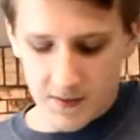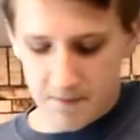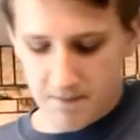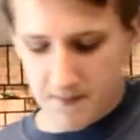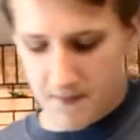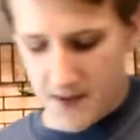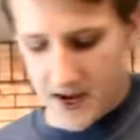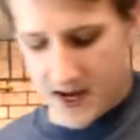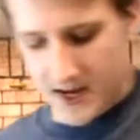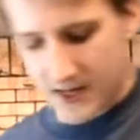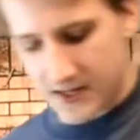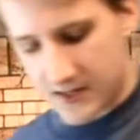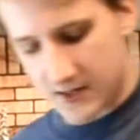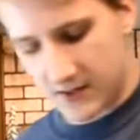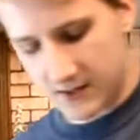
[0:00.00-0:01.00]
the
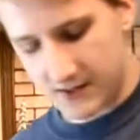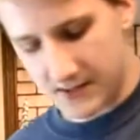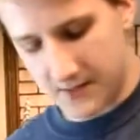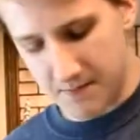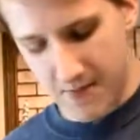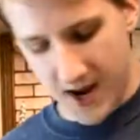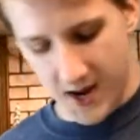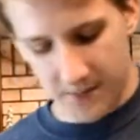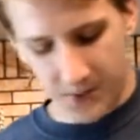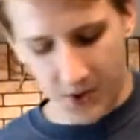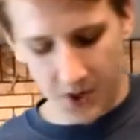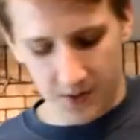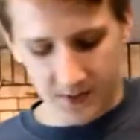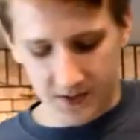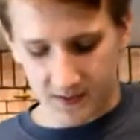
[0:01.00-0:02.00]
main
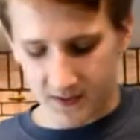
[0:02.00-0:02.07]
part about